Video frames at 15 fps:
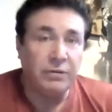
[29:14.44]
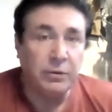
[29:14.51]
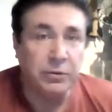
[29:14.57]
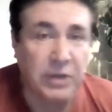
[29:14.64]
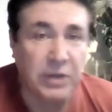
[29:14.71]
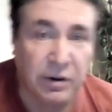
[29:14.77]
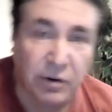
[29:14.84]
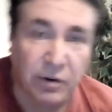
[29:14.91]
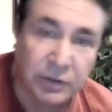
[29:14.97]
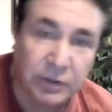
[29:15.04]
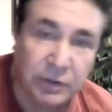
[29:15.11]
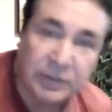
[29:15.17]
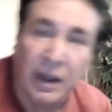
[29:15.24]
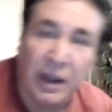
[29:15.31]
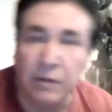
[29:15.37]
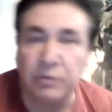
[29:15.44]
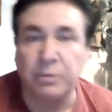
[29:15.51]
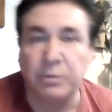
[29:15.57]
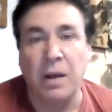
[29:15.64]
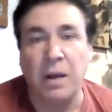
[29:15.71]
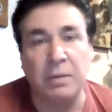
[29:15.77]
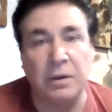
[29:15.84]
if he was on the north side, he was
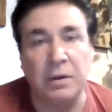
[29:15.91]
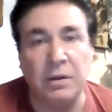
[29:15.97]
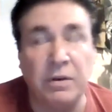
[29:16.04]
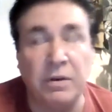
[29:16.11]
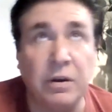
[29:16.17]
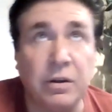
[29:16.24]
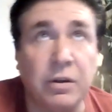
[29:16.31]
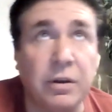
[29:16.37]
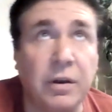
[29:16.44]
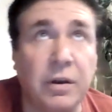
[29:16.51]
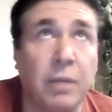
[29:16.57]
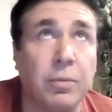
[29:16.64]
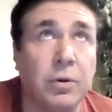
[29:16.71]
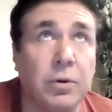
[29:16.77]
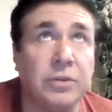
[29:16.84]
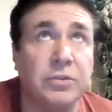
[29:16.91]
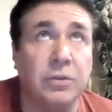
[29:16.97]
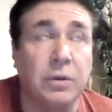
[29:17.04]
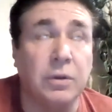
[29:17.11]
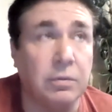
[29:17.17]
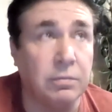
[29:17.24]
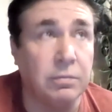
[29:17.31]
probably living in a good neighborhood,
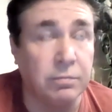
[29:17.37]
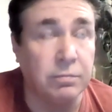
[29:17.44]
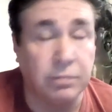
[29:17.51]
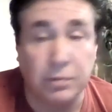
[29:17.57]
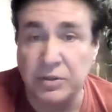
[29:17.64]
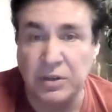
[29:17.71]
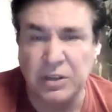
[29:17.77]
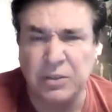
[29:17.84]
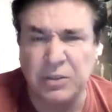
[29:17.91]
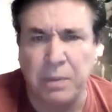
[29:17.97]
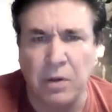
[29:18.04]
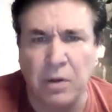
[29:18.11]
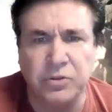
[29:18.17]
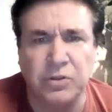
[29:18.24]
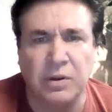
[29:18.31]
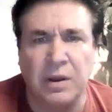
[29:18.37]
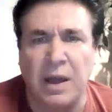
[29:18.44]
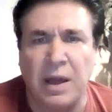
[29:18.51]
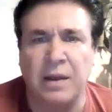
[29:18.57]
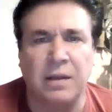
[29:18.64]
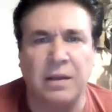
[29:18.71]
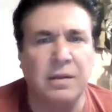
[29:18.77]
so he wasn't exposed to a
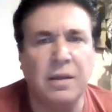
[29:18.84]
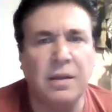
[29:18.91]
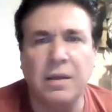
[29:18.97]
lot of